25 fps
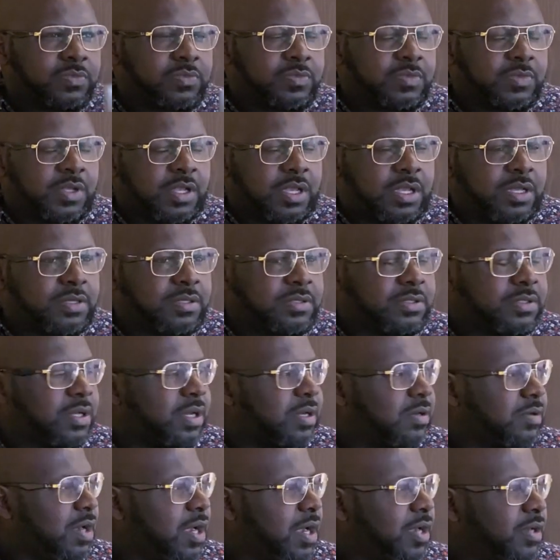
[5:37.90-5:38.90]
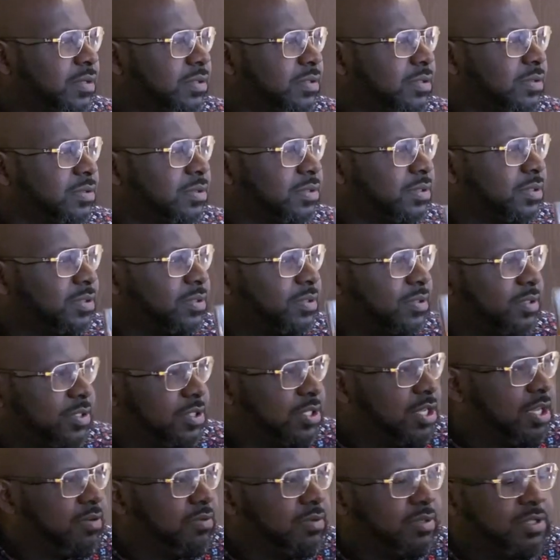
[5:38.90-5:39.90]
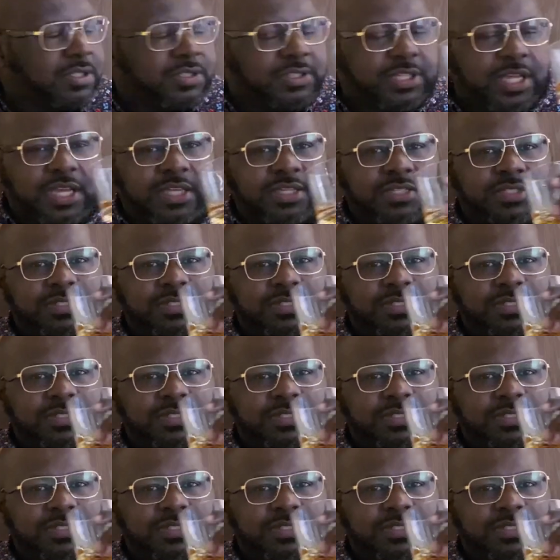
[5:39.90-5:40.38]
Yeah. All right. Let's give it a little taste.